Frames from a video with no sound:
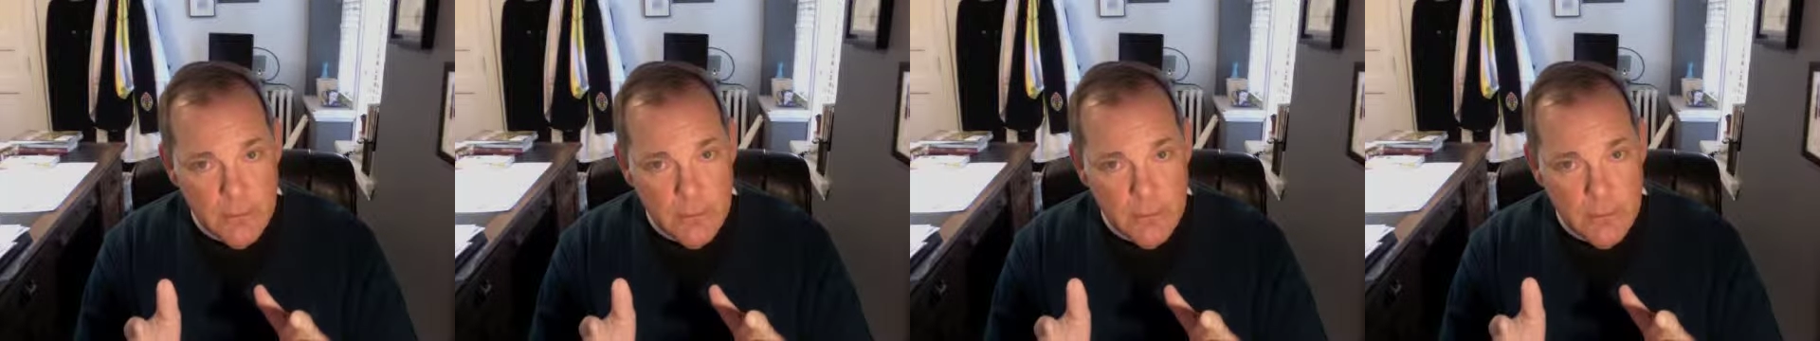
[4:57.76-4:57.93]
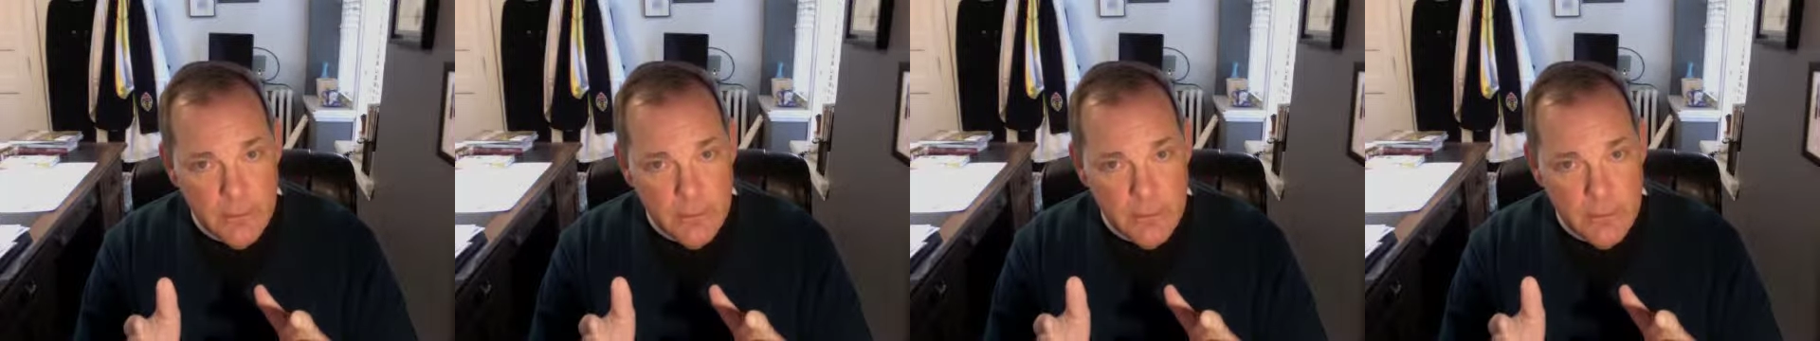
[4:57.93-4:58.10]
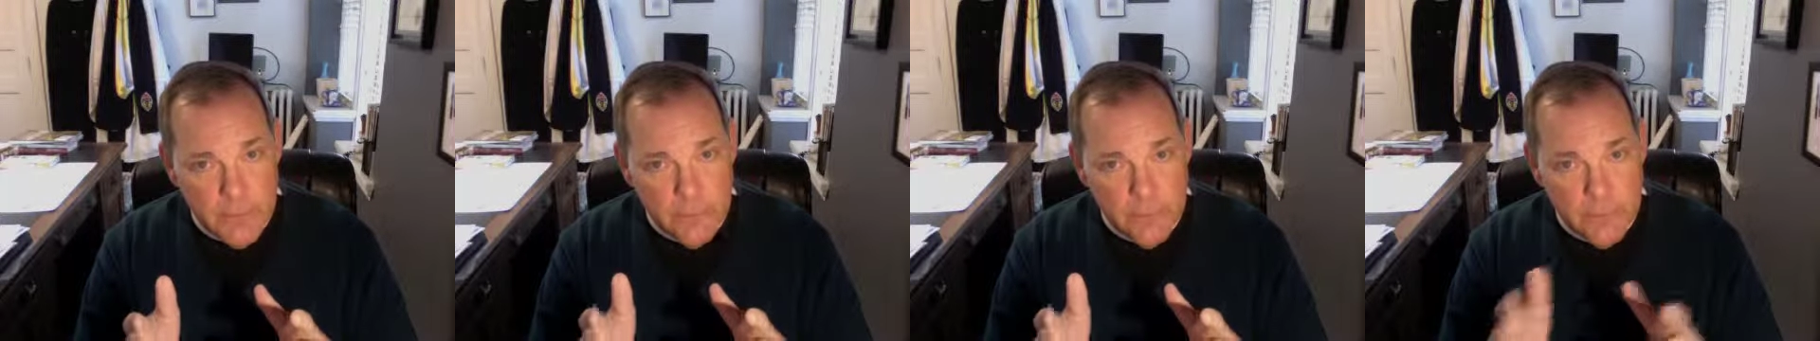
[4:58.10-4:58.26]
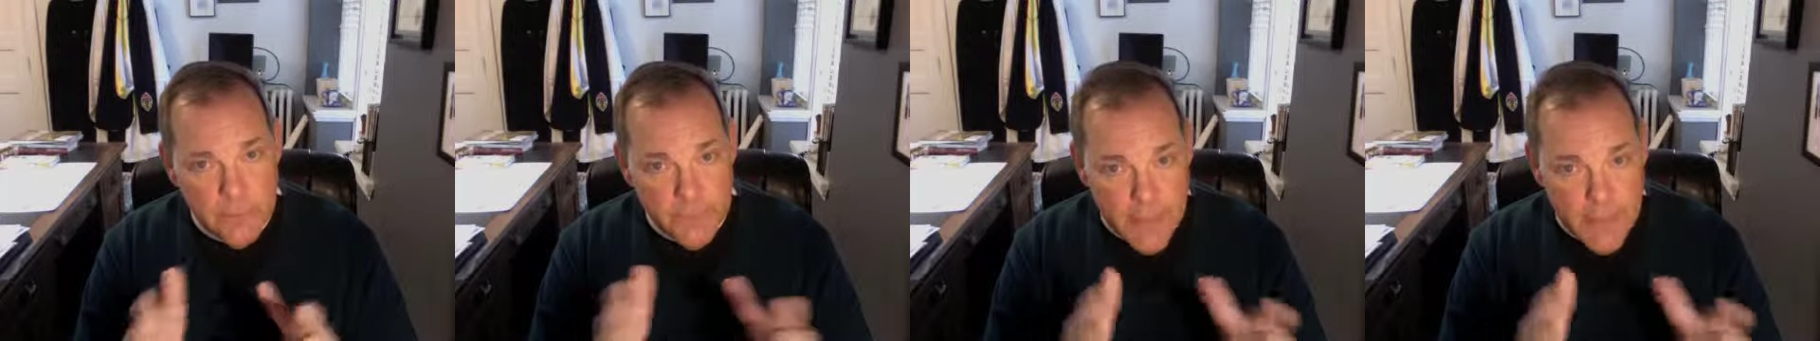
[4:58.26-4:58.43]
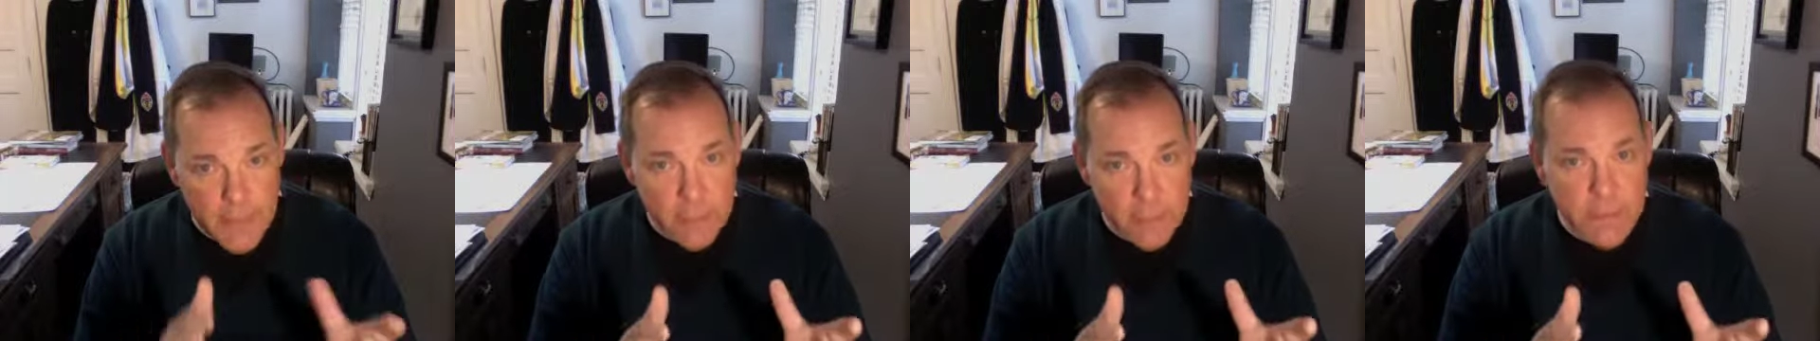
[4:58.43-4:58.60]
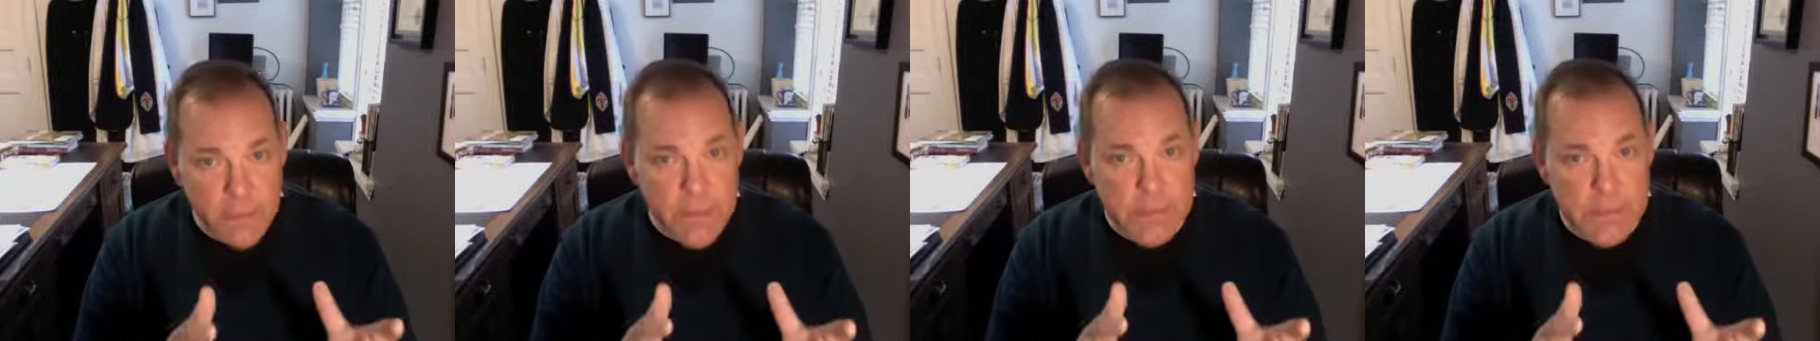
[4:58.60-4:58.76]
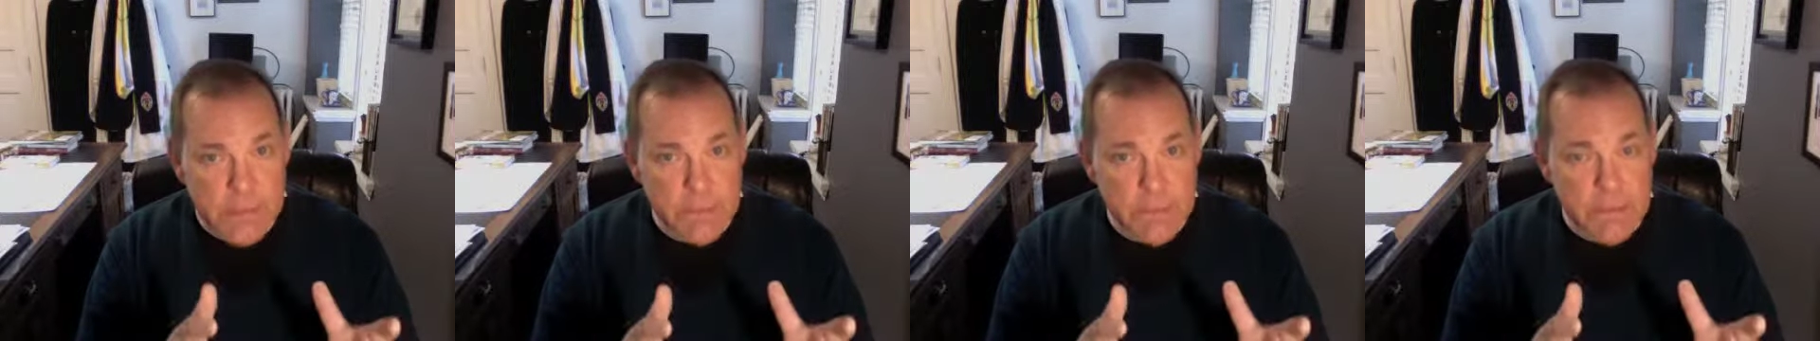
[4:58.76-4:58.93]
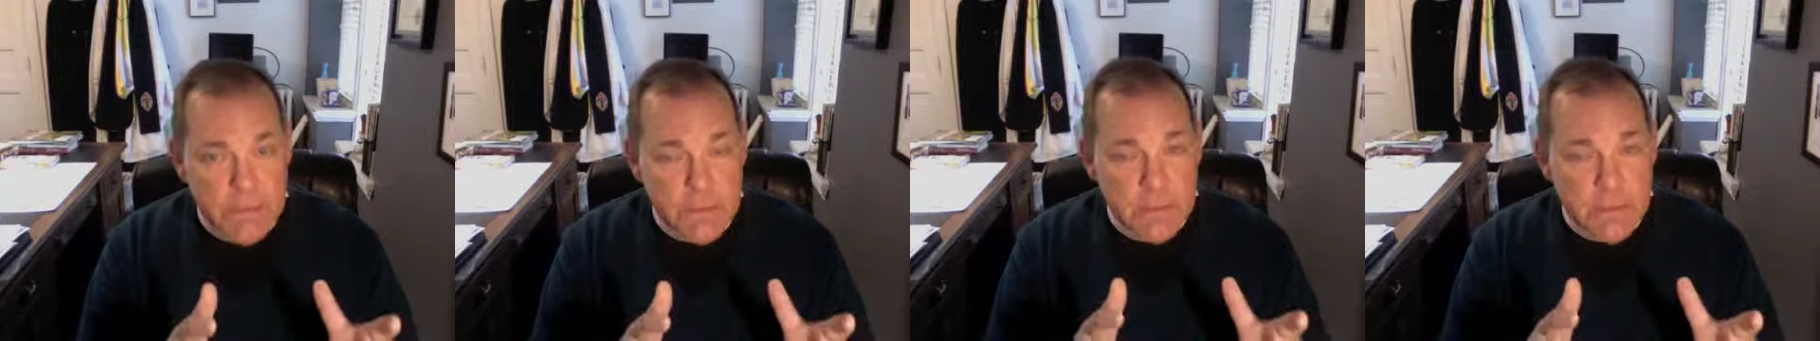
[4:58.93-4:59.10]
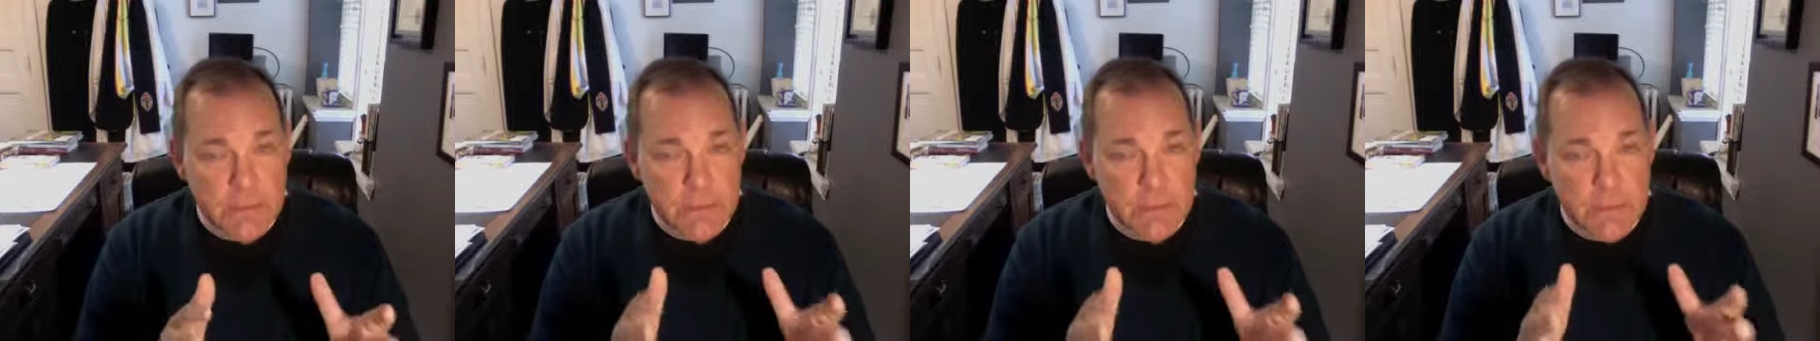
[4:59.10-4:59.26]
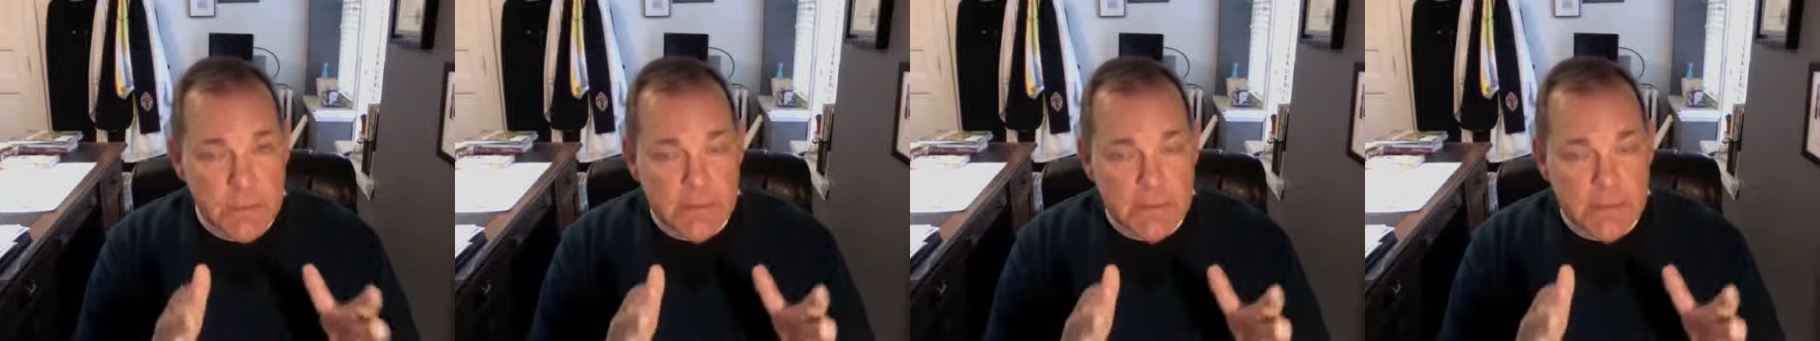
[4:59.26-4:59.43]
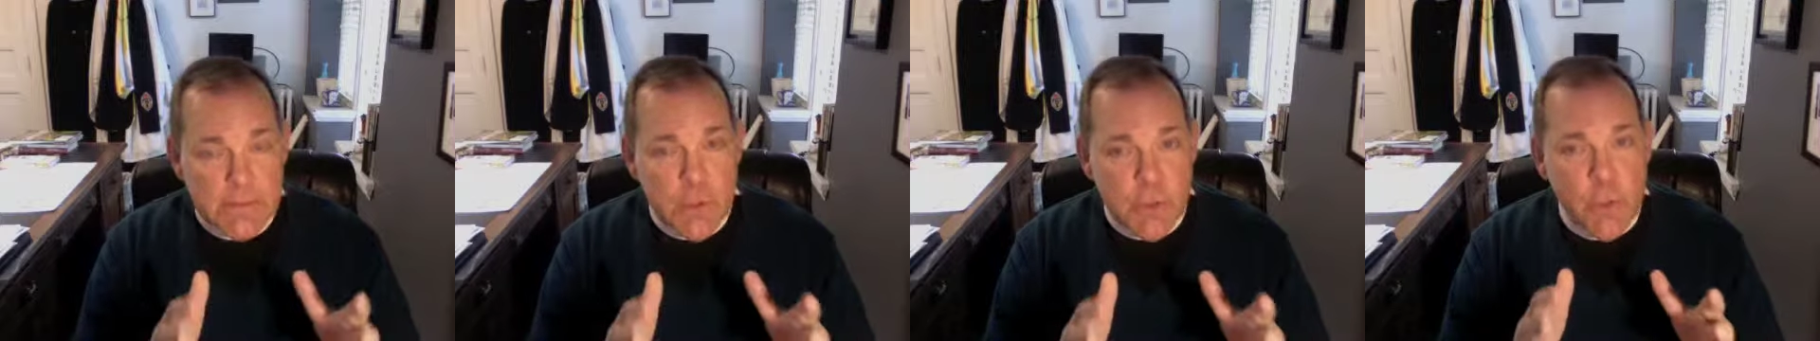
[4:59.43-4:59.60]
And for that reason, it's